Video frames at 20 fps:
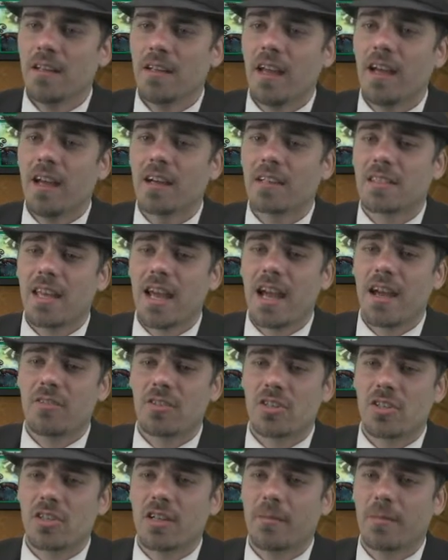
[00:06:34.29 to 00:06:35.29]
Nihilach
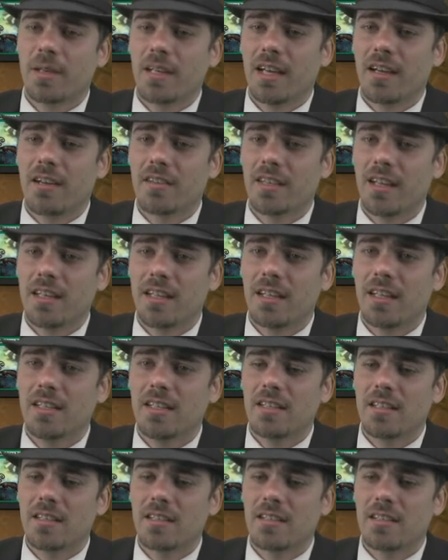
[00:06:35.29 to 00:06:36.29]
Scavenger coming down. That
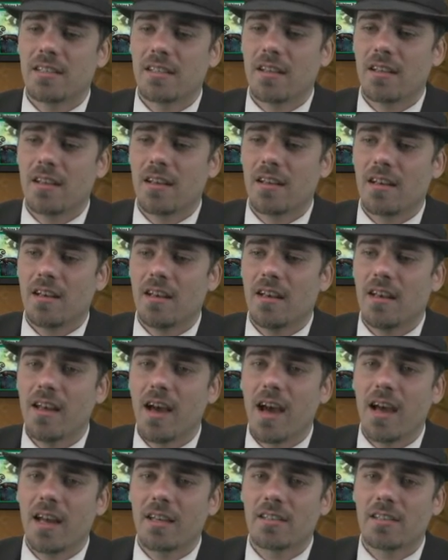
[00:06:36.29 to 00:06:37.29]
is
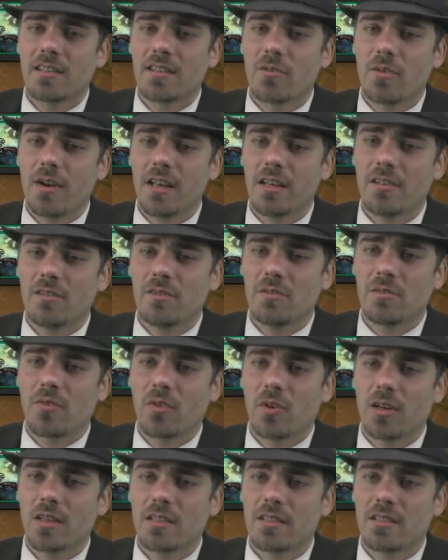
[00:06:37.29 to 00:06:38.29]
not great news
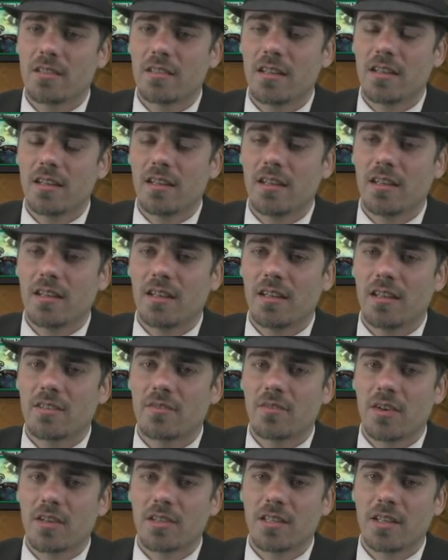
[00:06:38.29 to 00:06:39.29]
for us, as
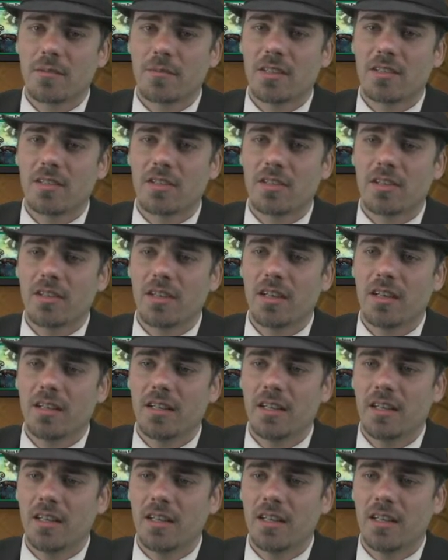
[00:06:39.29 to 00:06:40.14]
far as I'm concerned.